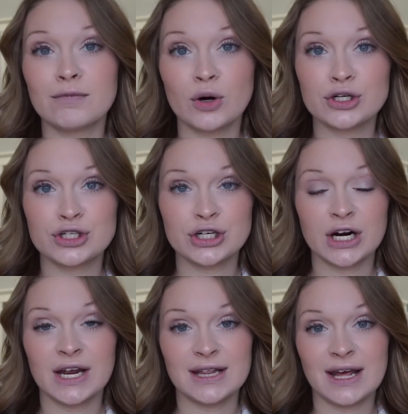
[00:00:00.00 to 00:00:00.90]
moisture
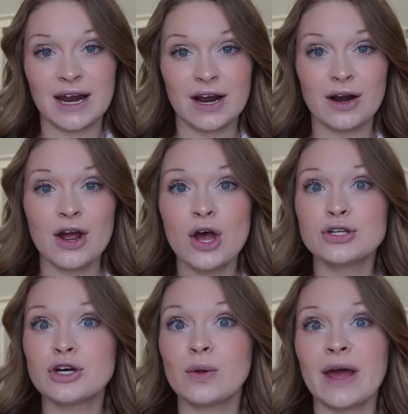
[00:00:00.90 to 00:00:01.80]
in the air.
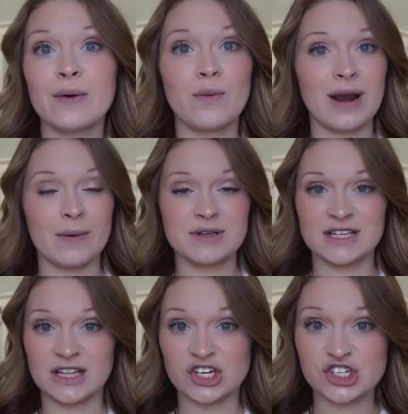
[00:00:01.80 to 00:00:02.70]
So like when I was in the